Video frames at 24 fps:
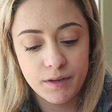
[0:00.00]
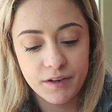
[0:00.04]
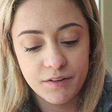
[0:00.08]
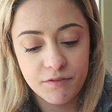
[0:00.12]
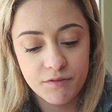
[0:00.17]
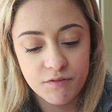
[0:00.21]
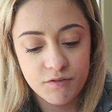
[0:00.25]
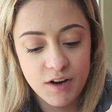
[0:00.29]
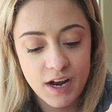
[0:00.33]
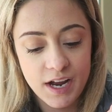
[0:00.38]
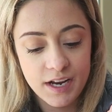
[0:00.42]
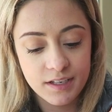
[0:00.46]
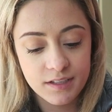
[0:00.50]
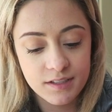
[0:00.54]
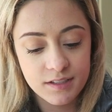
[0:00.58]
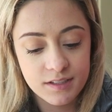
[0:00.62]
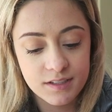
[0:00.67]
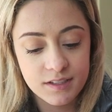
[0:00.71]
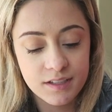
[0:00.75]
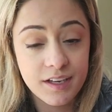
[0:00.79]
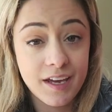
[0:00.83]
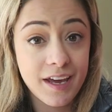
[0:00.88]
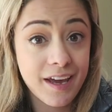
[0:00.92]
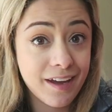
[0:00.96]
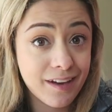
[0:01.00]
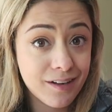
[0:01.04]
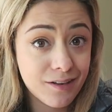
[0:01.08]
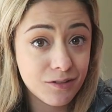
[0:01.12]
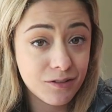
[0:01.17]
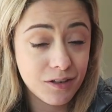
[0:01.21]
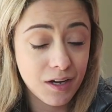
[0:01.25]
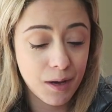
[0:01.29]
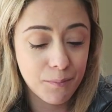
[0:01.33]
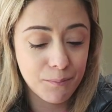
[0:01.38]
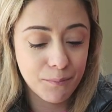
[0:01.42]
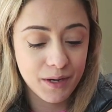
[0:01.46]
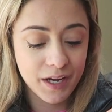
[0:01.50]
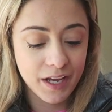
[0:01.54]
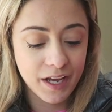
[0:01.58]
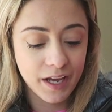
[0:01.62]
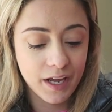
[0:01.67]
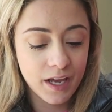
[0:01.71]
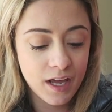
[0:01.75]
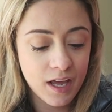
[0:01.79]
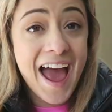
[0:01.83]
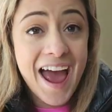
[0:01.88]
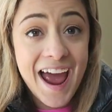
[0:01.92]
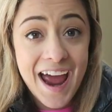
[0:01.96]
my friend's candle
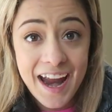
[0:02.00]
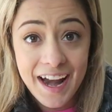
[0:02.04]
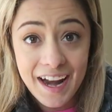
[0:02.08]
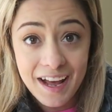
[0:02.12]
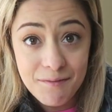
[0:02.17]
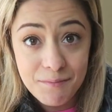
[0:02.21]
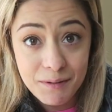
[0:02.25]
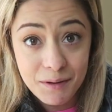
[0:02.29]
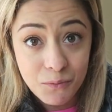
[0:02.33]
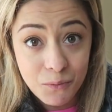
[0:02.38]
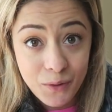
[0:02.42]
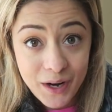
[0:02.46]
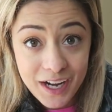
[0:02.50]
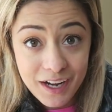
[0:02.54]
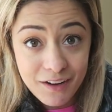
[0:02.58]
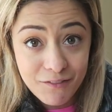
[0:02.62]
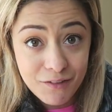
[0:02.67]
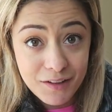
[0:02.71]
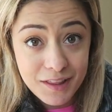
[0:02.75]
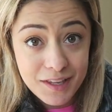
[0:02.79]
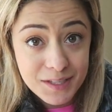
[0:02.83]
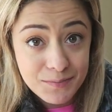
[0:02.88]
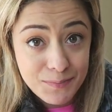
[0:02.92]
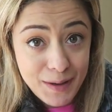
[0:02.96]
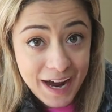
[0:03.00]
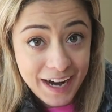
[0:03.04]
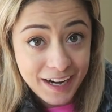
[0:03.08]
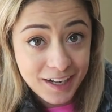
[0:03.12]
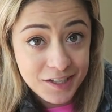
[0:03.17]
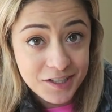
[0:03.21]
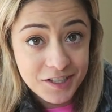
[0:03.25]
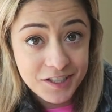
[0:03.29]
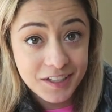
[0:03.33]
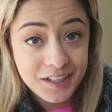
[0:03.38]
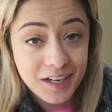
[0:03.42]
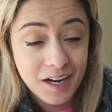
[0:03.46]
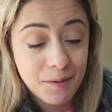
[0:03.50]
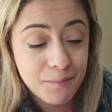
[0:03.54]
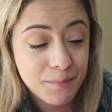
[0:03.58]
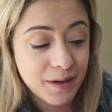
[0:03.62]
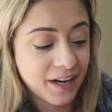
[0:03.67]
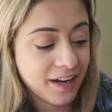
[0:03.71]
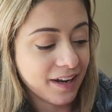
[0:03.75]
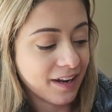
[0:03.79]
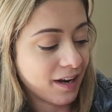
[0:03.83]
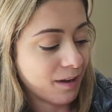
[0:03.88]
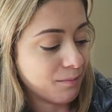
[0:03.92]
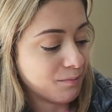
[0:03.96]
company and I've been waiting for this package to come
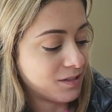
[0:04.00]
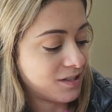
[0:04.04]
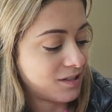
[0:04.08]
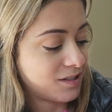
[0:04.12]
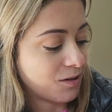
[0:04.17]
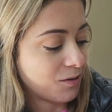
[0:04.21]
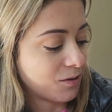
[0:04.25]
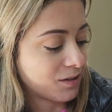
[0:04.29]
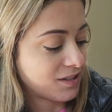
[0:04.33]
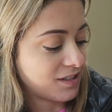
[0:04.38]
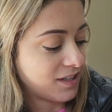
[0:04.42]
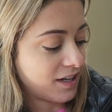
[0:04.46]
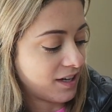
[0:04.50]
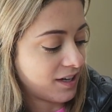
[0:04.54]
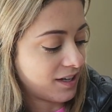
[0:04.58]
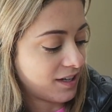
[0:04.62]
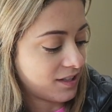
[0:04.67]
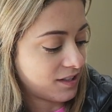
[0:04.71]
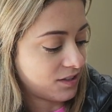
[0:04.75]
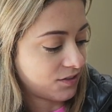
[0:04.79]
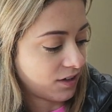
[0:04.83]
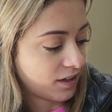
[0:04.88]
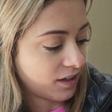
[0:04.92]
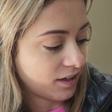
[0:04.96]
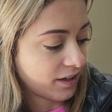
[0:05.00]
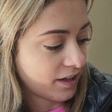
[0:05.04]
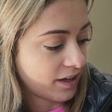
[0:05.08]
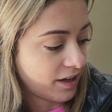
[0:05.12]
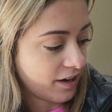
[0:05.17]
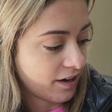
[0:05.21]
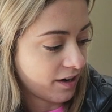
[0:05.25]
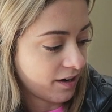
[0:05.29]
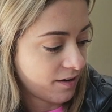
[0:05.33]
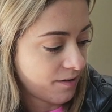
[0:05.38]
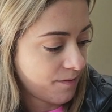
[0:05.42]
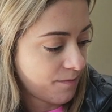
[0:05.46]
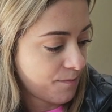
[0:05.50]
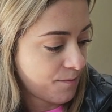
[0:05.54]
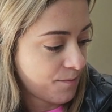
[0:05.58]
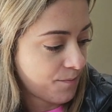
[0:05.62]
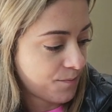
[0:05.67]
in and I'm so excited it's finally here.